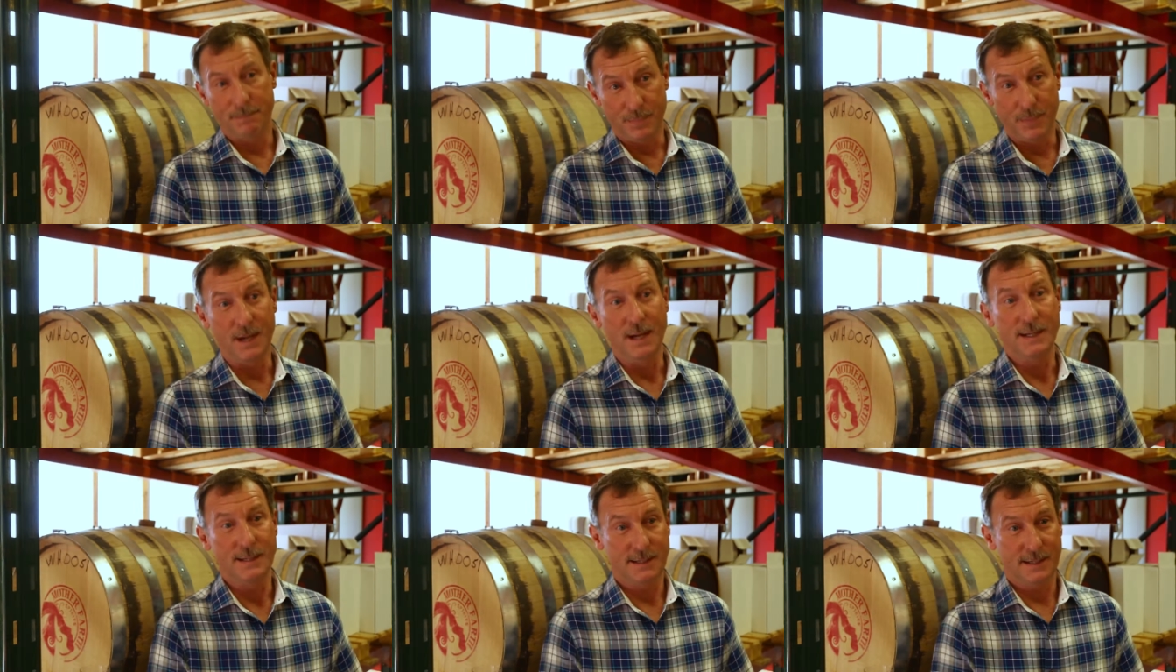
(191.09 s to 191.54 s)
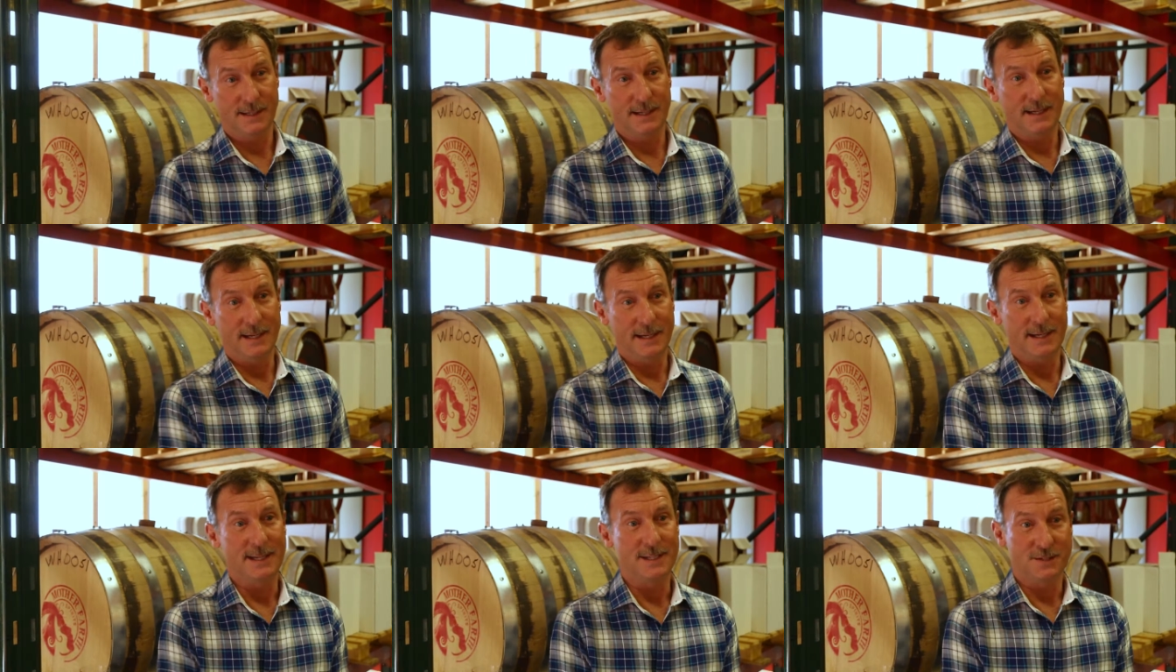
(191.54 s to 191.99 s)
but
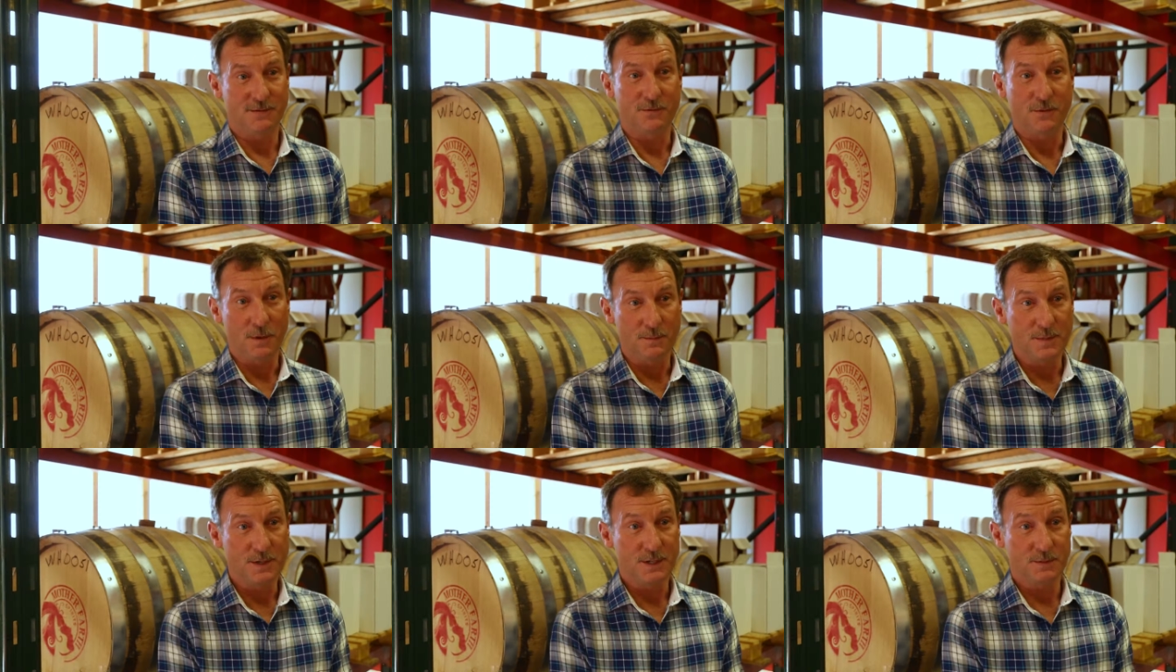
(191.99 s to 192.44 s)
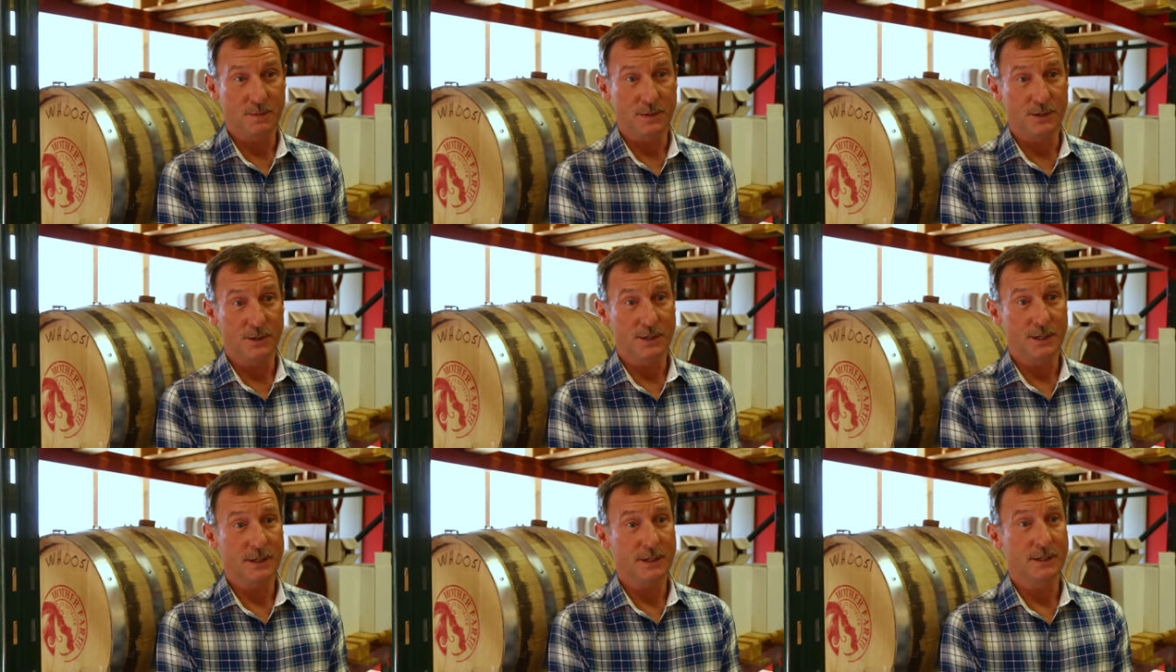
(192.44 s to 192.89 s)
it is from this
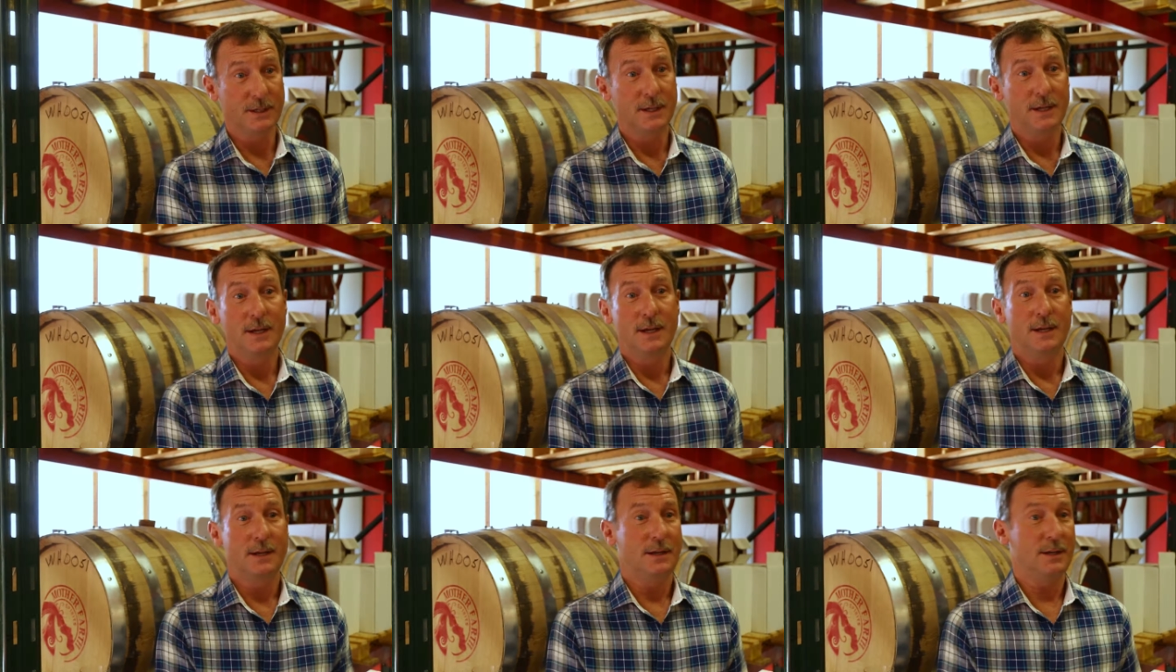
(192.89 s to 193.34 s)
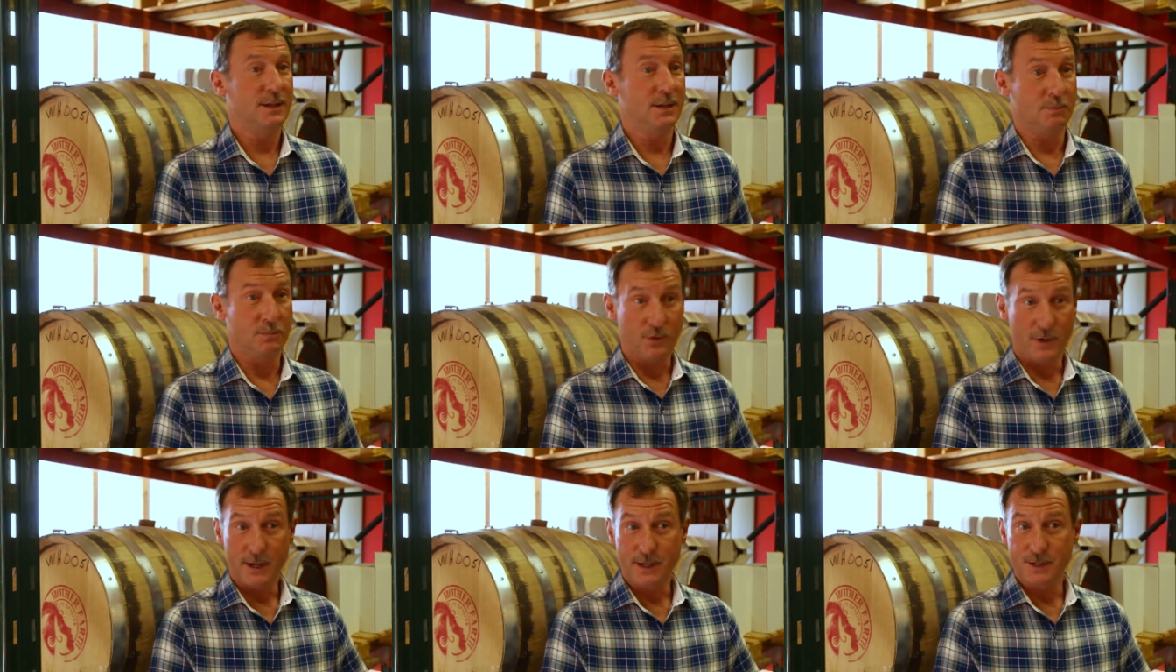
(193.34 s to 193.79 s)
building. The
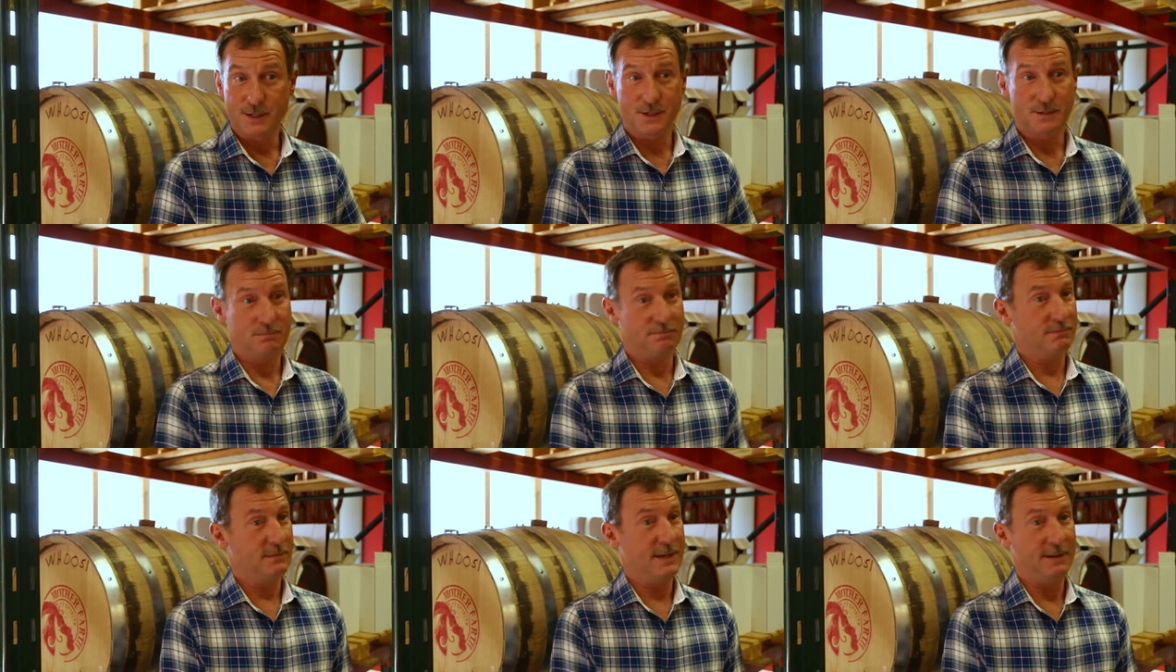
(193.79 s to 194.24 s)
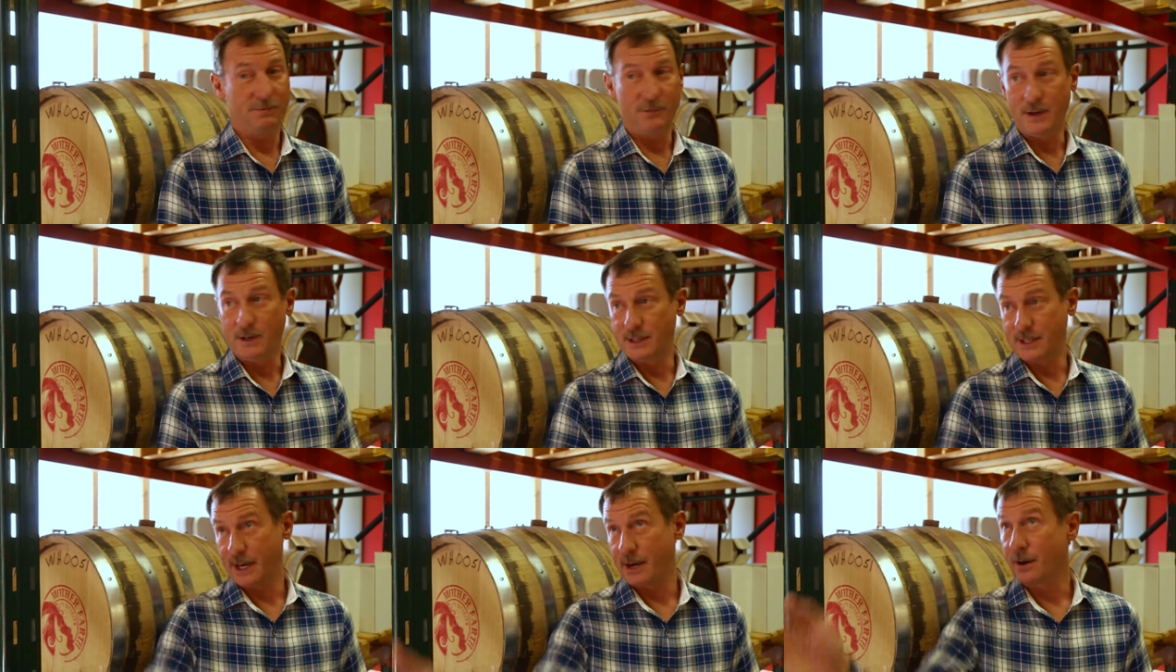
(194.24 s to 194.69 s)
bricks, if
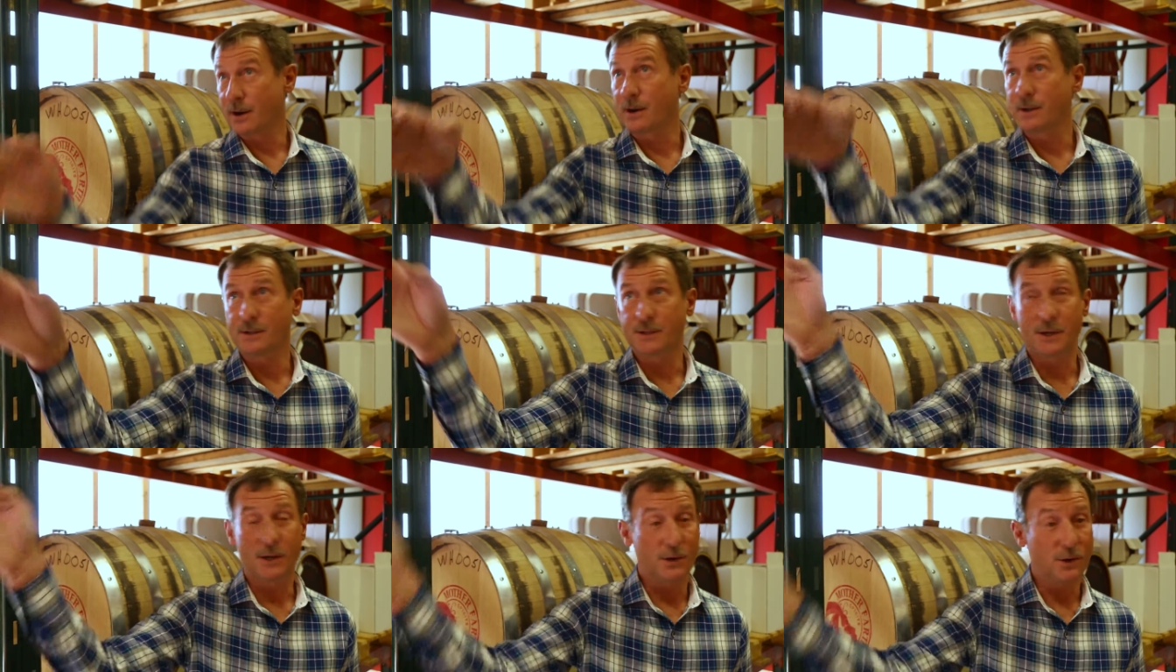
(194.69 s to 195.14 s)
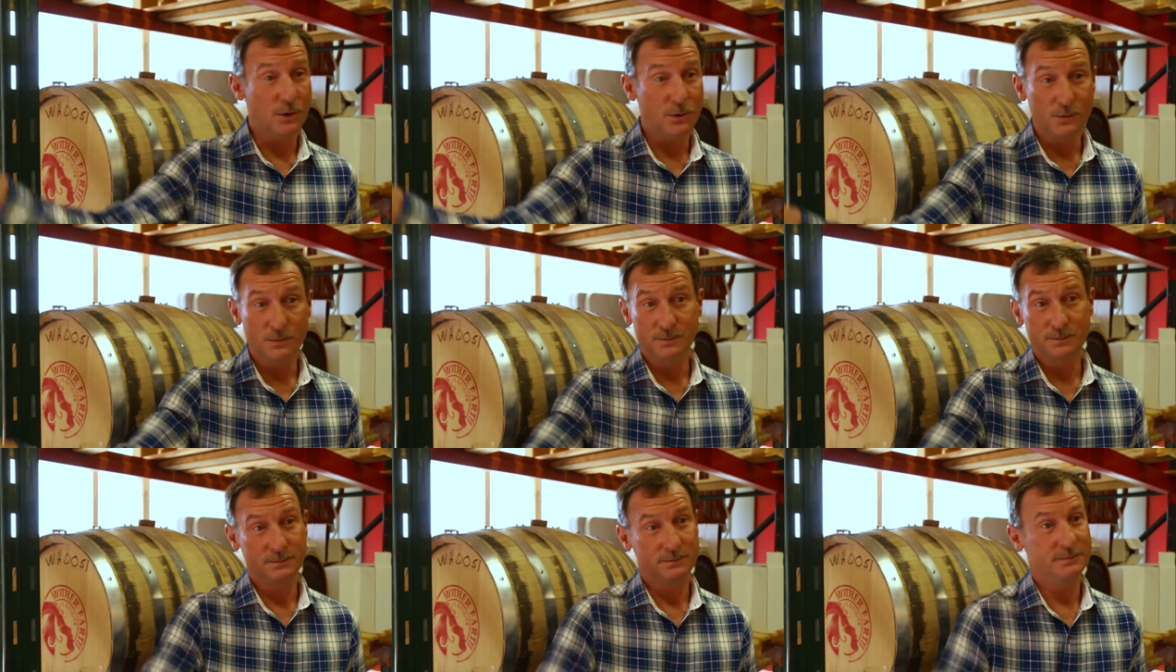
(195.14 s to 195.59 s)
we tear out a
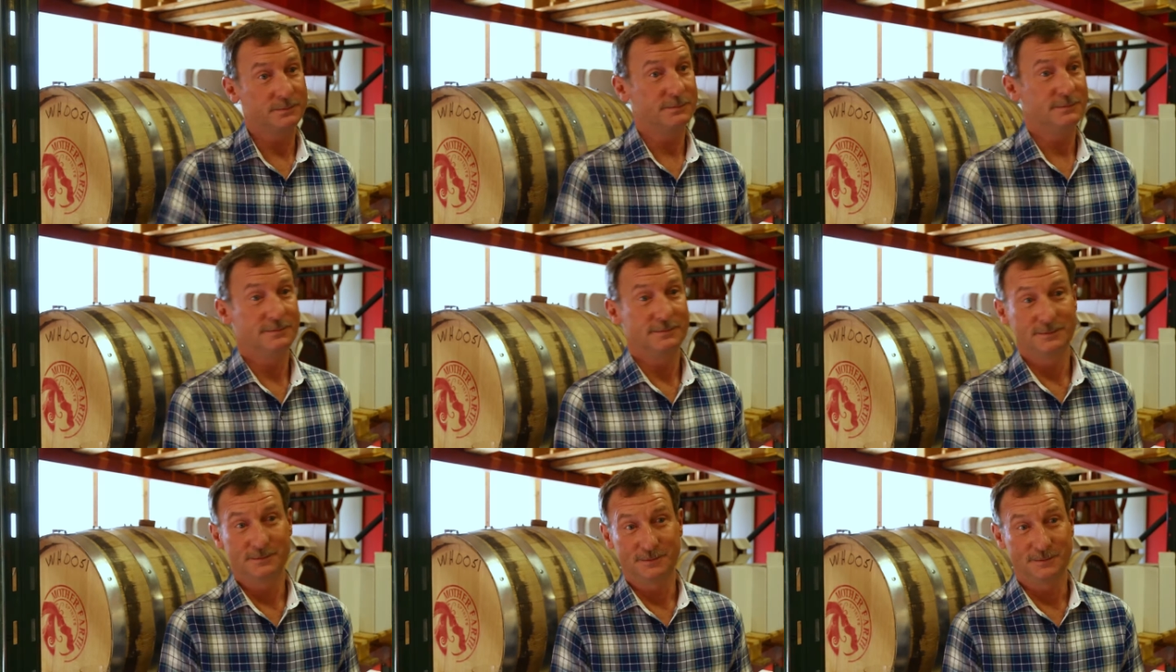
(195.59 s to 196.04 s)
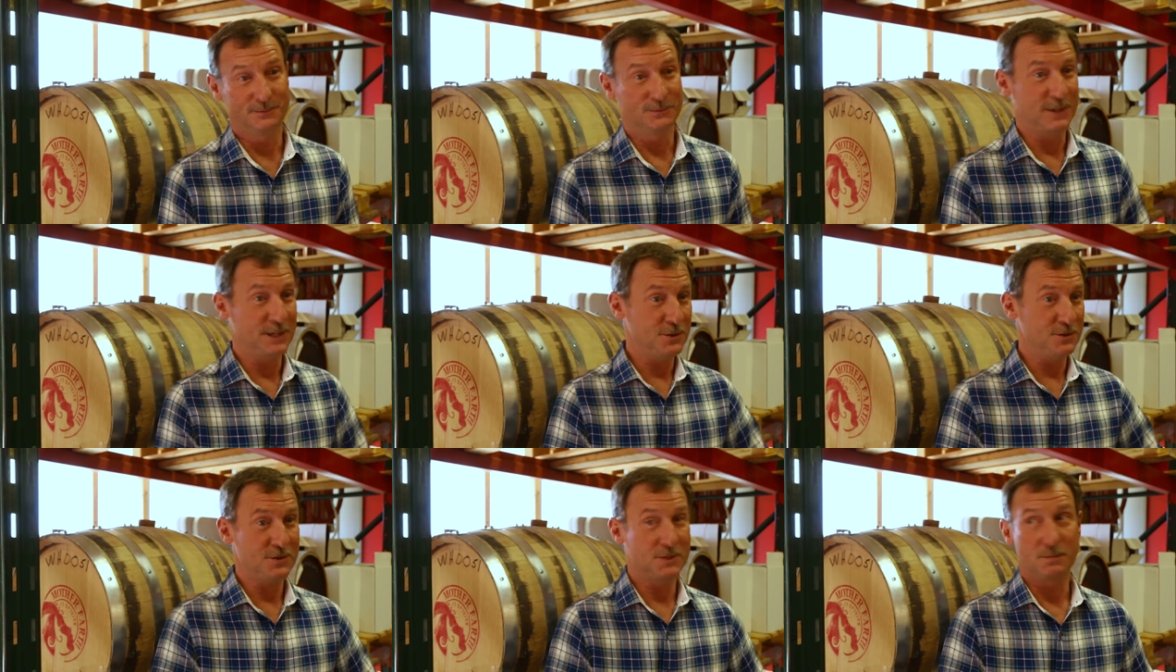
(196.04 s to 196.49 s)
hole,
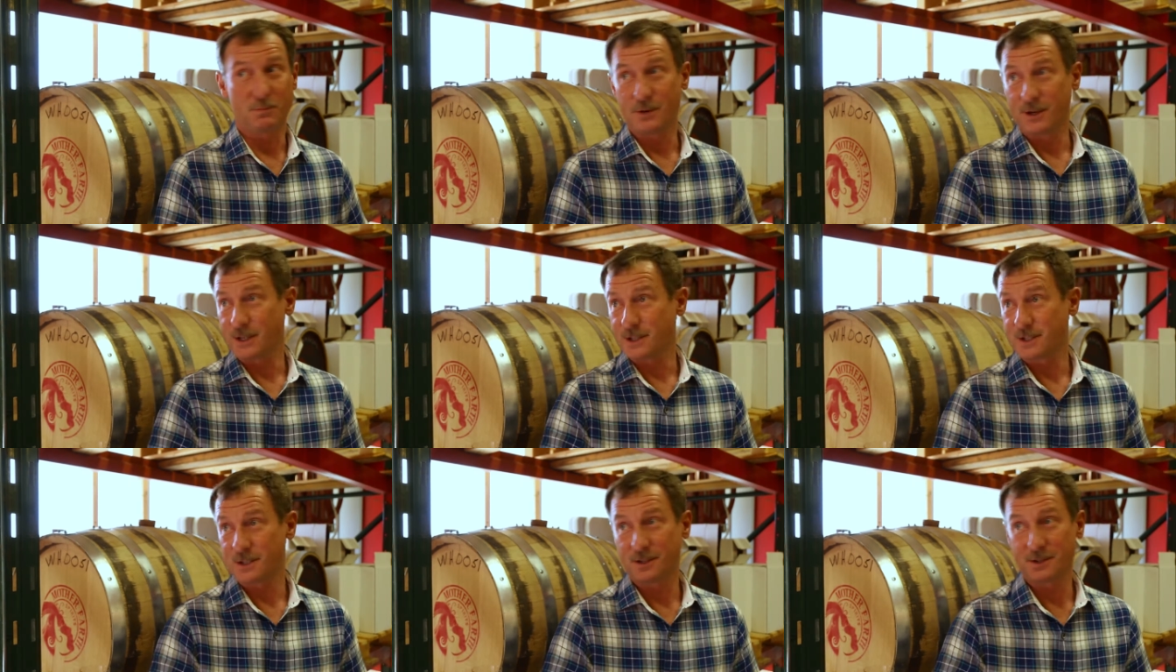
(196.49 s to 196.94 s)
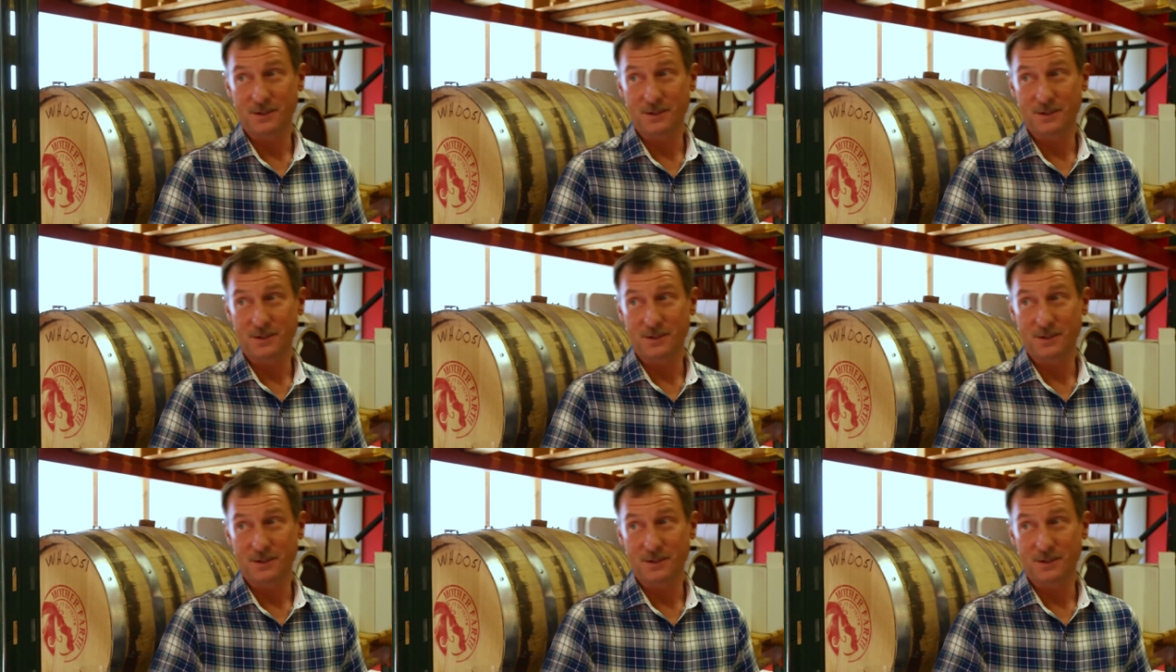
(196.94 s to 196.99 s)
we use the bricks